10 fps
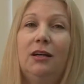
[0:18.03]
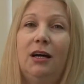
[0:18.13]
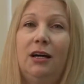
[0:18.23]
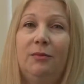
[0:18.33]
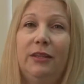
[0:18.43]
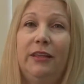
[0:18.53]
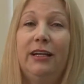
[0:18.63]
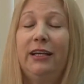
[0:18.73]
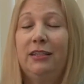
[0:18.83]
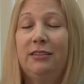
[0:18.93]
And then
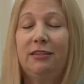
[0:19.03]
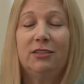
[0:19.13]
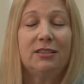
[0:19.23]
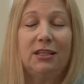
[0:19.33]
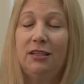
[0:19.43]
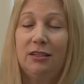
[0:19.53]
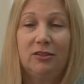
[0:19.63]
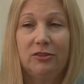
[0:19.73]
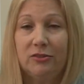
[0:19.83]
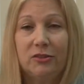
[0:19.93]
I had devastating
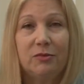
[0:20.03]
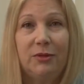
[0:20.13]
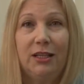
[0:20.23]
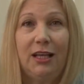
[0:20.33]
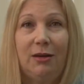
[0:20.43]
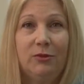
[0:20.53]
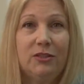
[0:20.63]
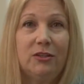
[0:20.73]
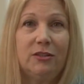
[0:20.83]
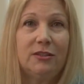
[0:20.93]
news. My lab
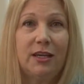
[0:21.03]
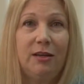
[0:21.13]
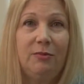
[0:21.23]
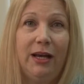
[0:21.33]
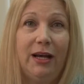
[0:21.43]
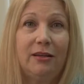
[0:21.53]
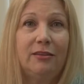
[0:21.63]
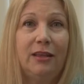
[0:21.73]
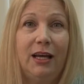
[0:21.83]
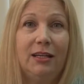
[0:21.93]
results came back
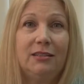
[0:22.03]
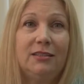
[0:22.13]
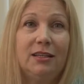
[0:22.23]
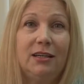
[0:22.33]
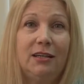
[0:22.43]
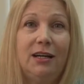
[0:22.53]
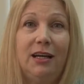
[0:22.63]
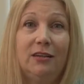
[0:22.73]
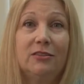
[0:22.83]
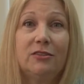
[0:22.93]
that
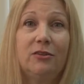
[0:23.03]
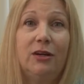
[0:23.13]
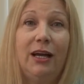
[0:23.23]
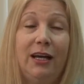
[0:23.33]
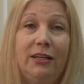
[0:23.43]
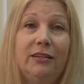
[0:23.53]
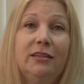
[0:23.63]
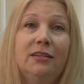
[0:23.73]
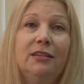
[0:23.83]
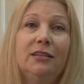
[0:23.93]
I also had
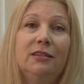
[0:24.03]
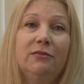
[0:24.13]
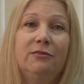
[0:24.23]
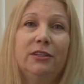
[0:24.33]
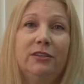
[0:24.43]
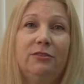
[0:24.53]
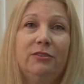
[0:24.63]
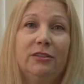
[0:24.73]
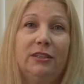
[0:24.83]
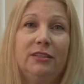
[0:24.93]
very,
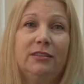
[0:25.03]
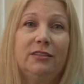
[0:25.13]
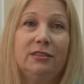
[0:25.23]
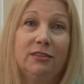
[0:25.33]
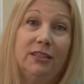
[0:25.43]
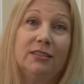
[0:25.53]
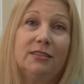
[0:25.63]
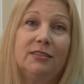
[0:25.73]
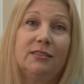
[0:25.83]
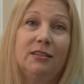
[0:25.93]
very
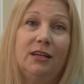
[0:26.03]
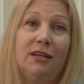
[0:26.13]
serious